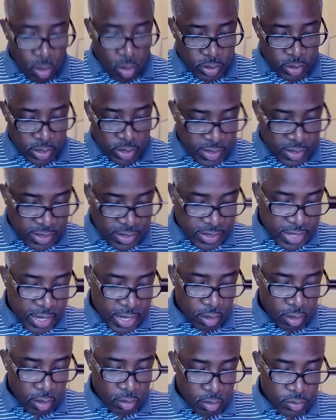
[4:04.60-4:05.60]
the
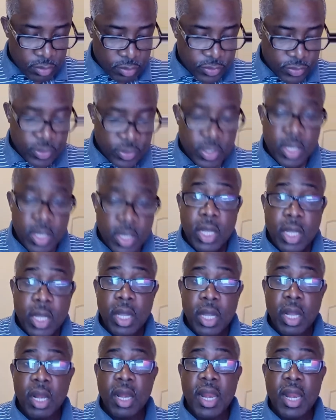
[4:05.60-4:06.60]
cells
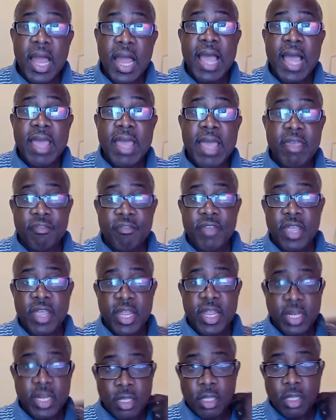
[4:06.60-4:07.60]
alive
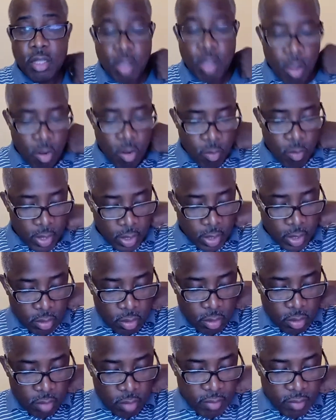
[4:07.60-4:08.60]
and going,
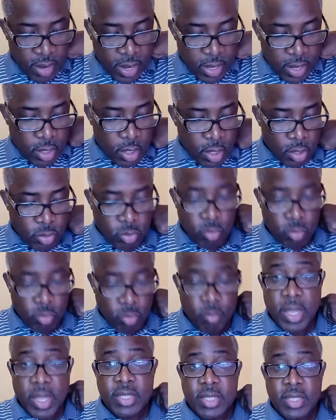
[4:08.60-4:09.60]
all right, to
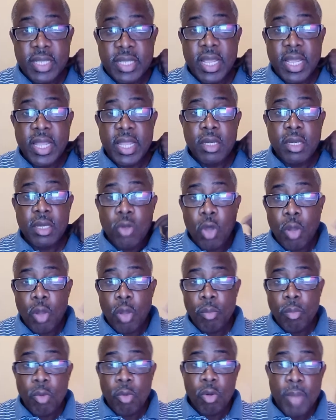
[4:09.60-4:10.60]
maintain
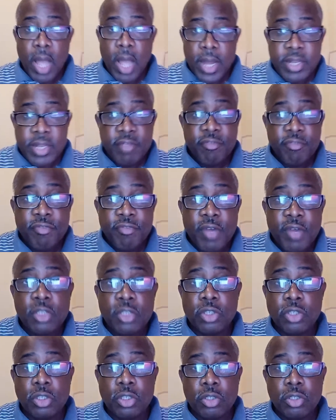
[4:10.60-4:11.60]
normal body
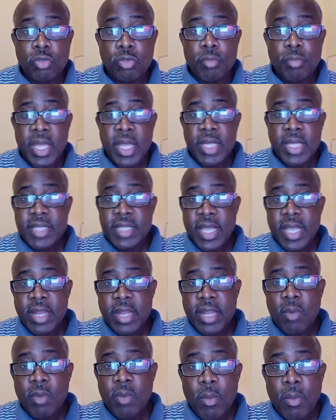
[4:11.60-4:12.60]
function, to
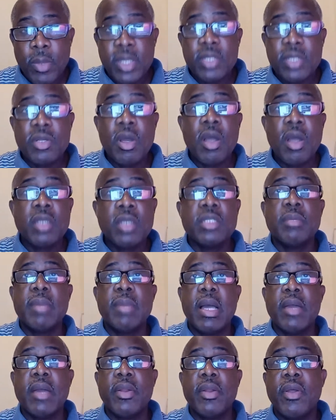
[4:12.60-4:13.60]
maintain what we talked
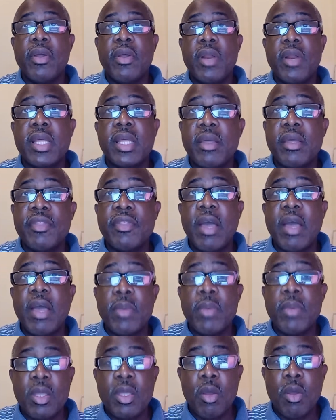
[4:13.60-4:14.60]
about earlier that
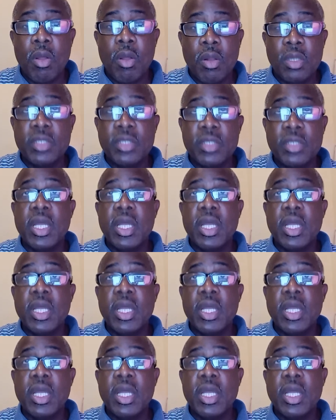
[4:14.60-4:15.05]
we called